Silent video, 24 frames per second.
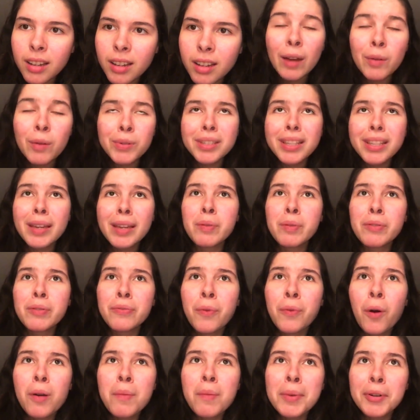And that was like
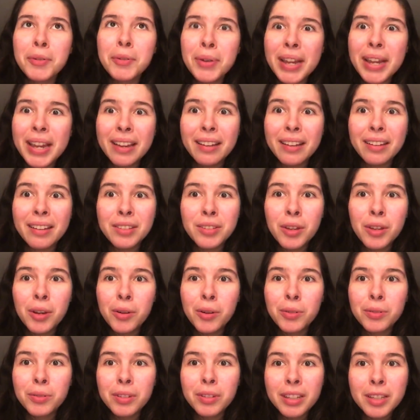before Maria,
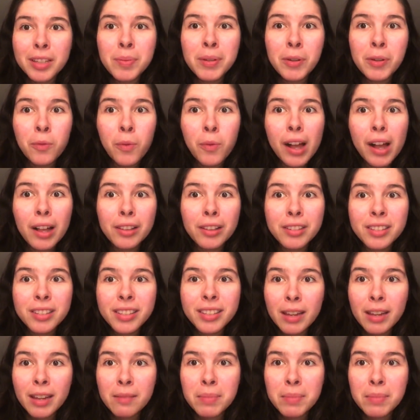so it's been a while since I